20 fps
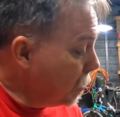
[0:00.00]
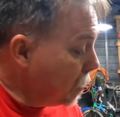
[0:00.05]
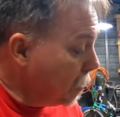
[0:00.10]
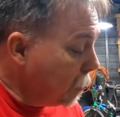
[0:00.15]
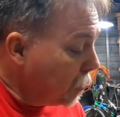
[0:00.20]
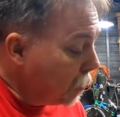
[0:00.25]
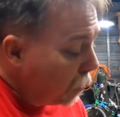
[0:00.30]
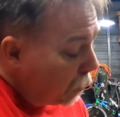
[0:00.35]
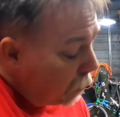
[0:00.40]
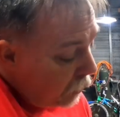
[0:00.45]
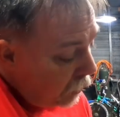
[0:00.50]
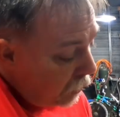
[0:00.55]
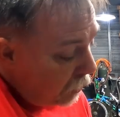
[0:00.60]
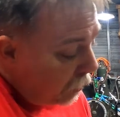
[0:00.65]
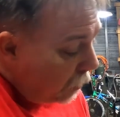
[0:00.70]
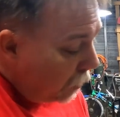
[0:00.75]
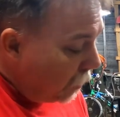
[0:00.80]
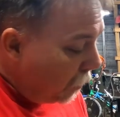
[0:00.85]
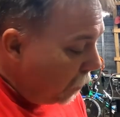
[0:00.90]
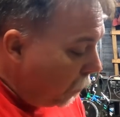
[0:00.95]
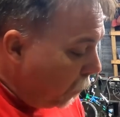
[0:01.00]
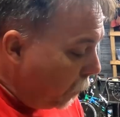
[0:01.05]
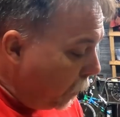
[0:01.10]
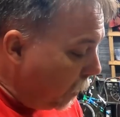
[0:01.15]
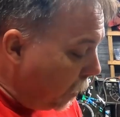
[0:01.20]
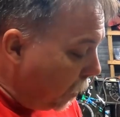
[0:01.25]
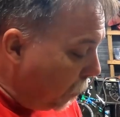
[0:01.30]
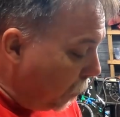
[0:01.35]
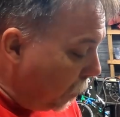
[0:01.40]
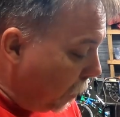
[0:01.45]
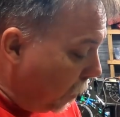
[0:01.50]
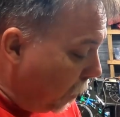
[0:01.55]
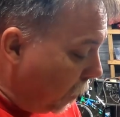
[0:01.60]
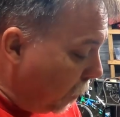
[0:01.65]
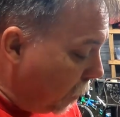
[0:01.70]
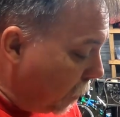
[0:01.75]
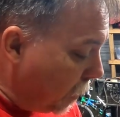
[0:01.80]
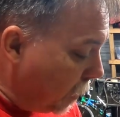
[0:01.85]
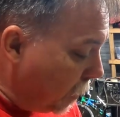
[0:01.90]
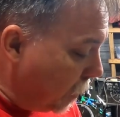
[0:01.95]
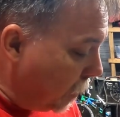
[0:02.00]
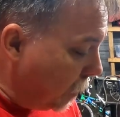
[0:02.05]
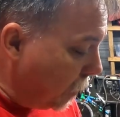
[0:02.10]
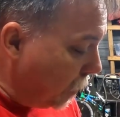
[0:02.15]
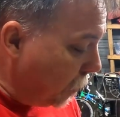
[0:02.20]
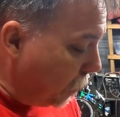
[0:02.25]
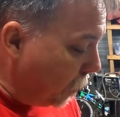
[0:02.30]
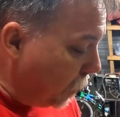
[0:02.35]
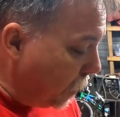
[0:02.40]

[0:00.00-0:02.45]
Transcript: And so we come along and